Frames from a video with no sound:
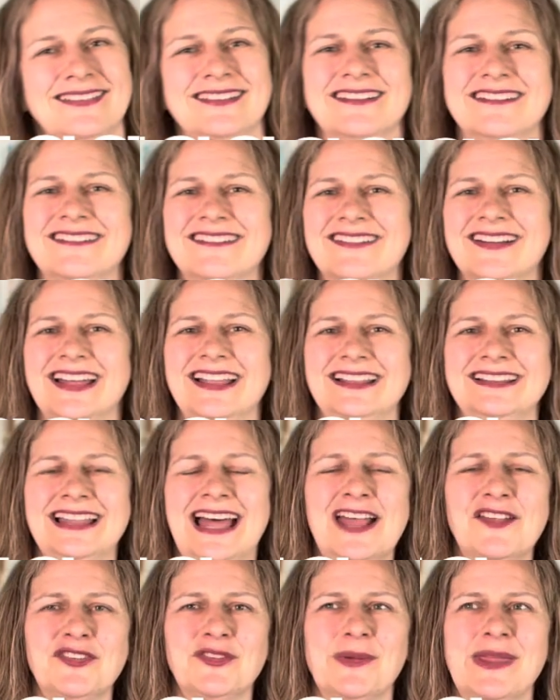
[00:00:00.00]
so
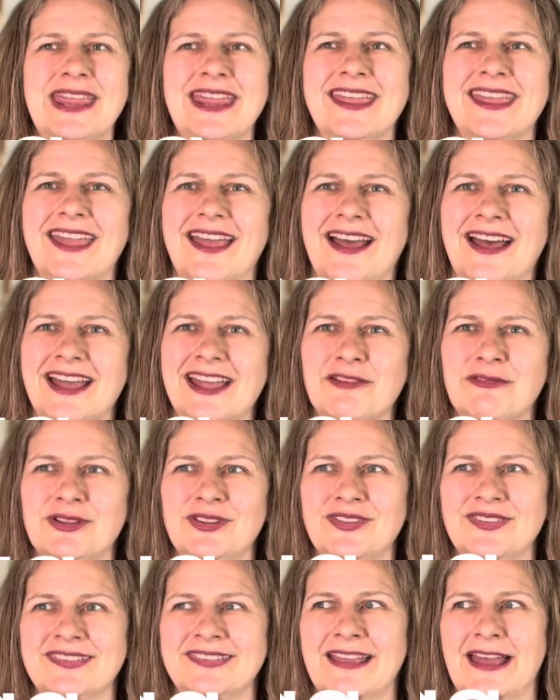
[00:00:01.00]
last week I
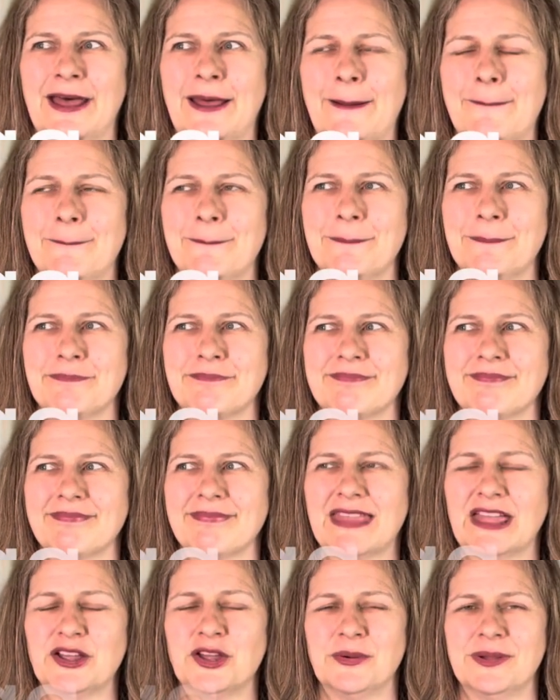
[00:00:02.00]
was
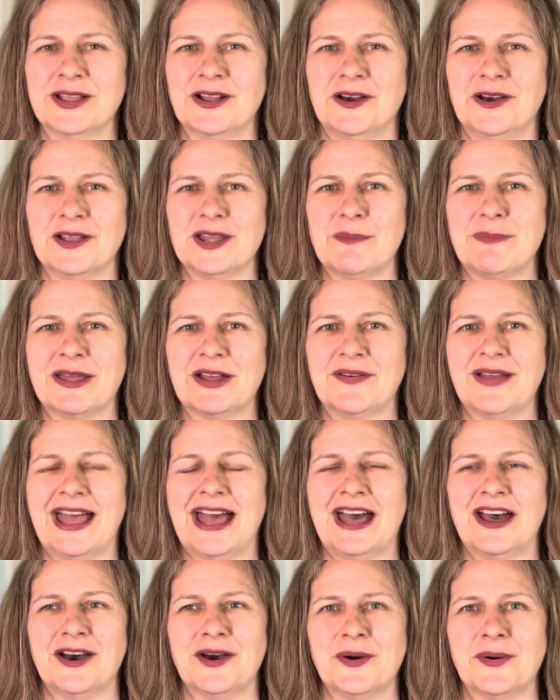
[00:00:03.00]
going on about
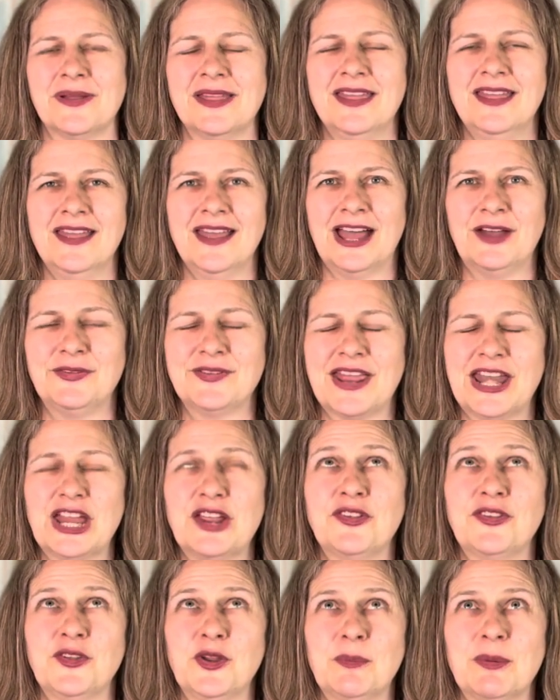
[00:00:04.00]
how I was getting
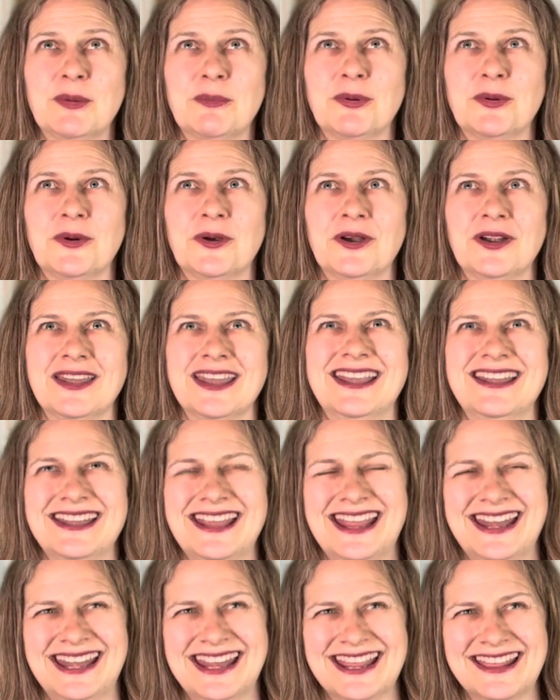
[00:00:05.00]
super bored
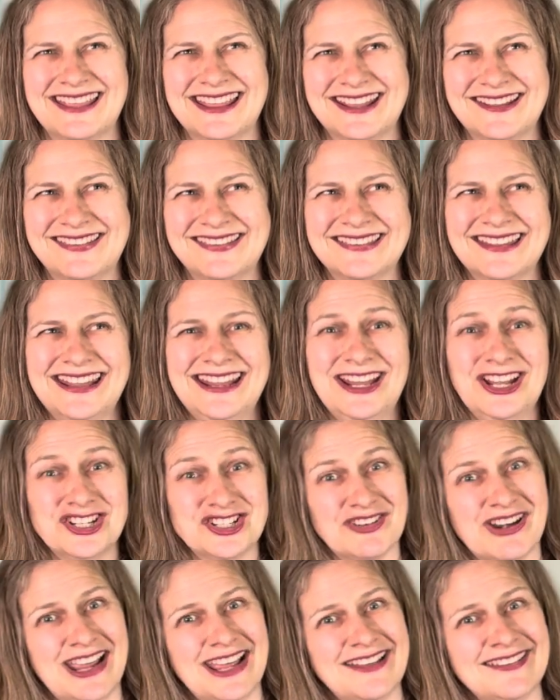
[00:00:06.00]
knitting this
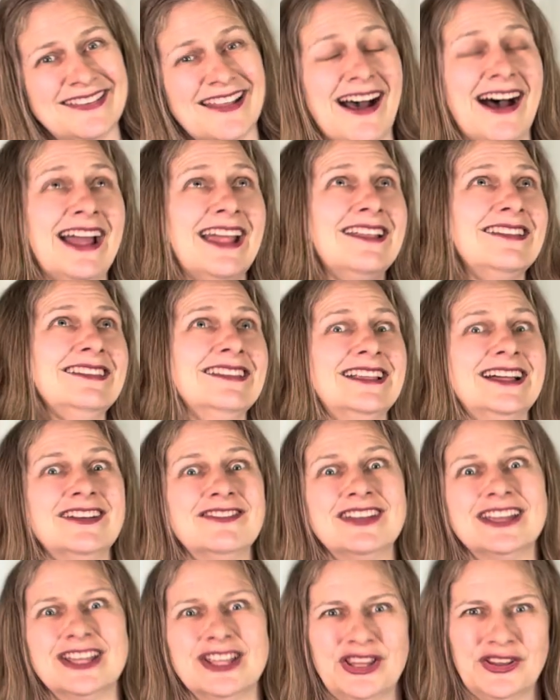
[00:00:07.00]
dress. I love
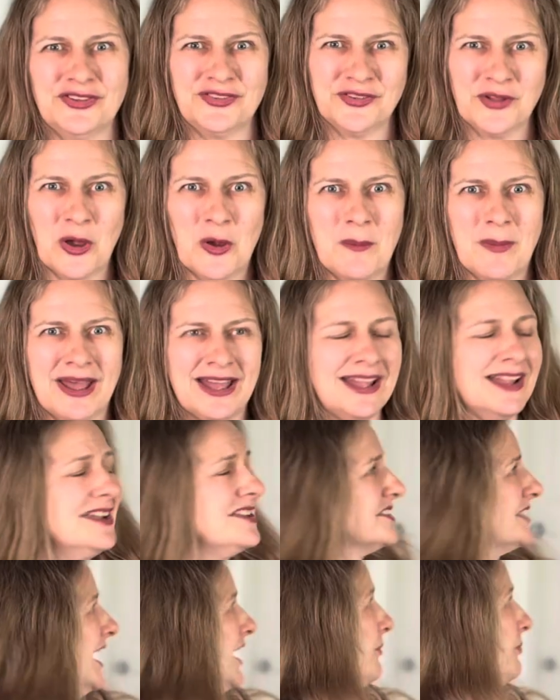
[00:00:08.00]
it so much.
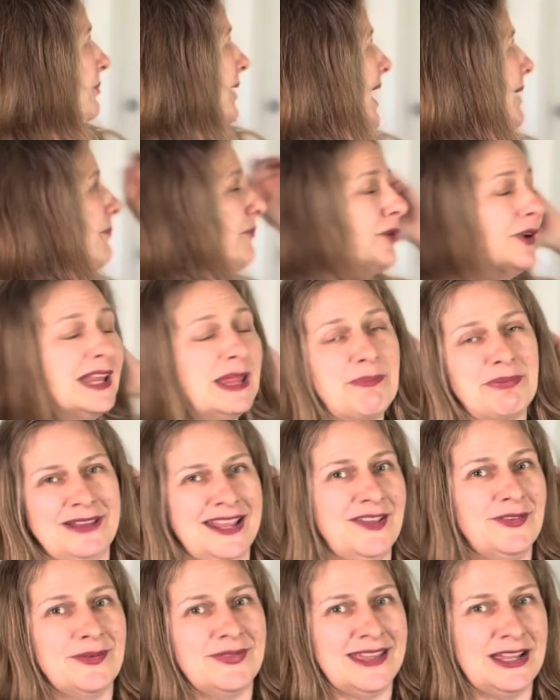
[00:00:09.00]
I'm really
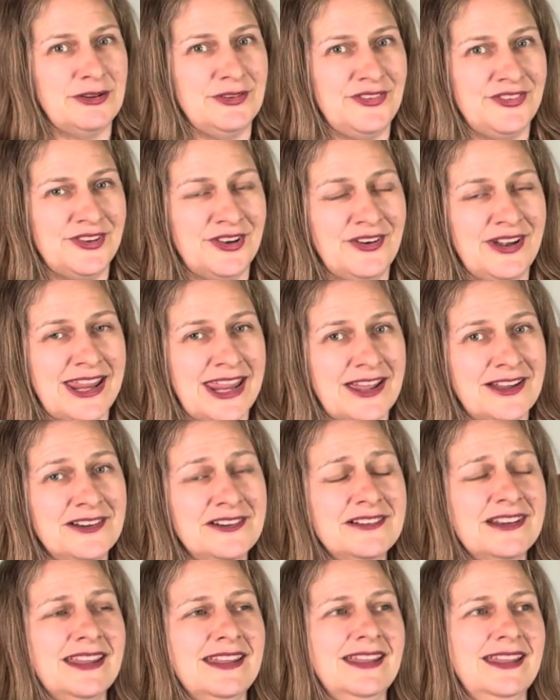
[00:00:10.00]
pleased with how it's turning
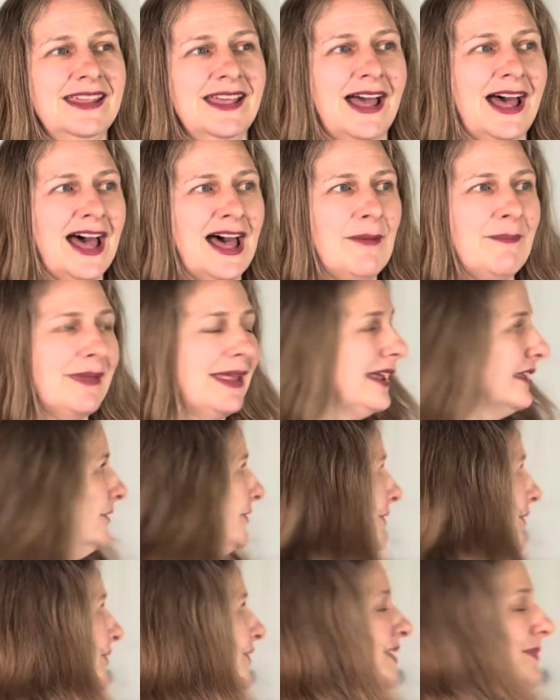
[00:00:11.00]
out. It
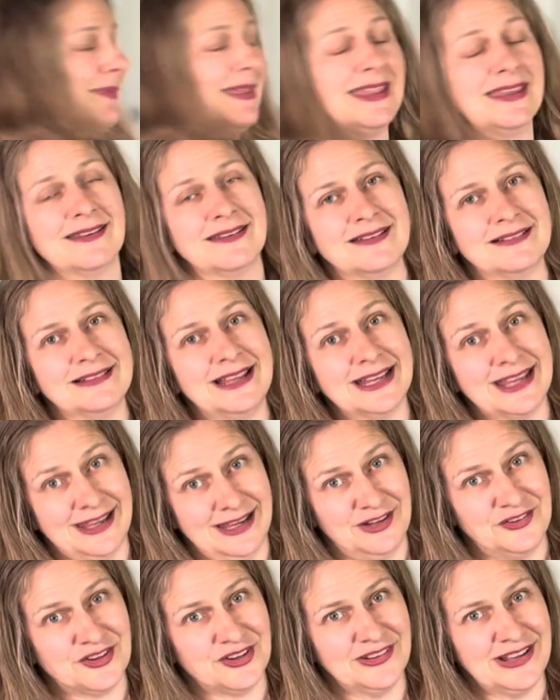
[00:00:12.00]
looks to me like a
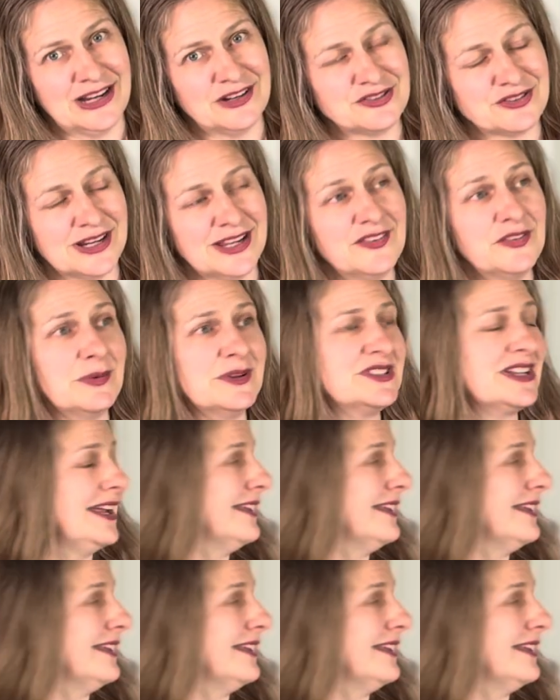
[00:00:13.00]
hinterland dress, which I